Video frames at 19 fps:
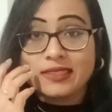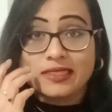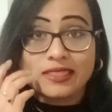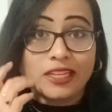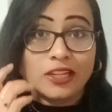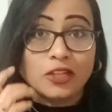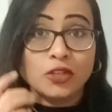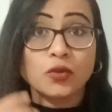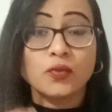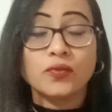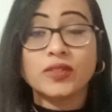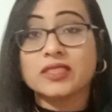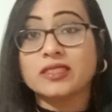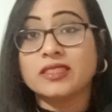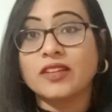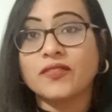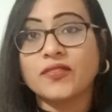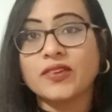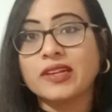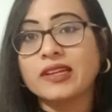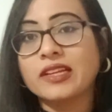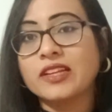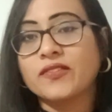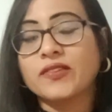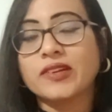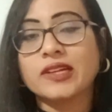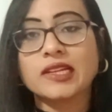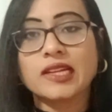tell you with
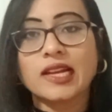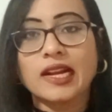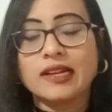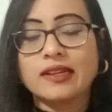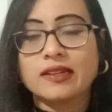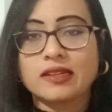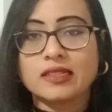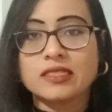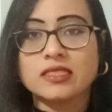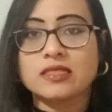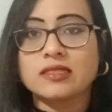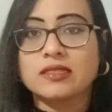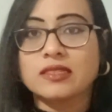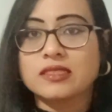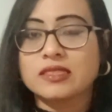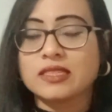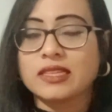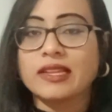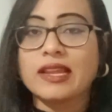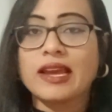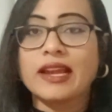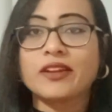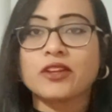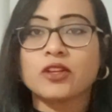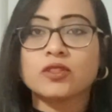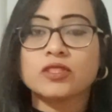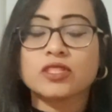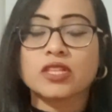different countries the
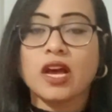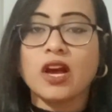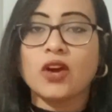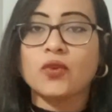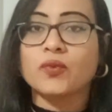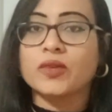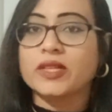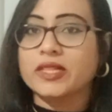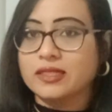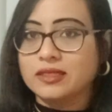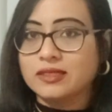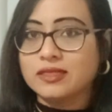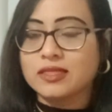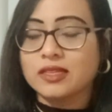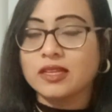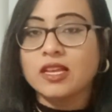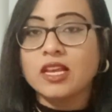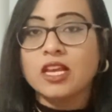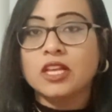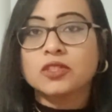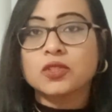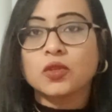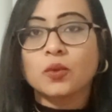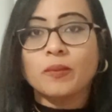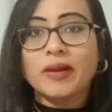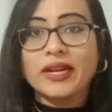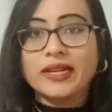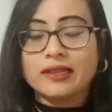scenarios how it is. So
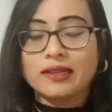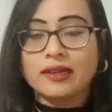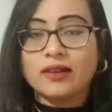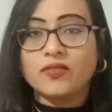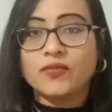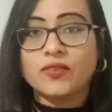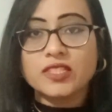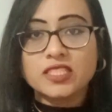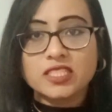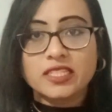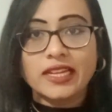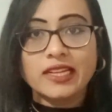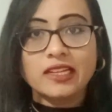but first I'll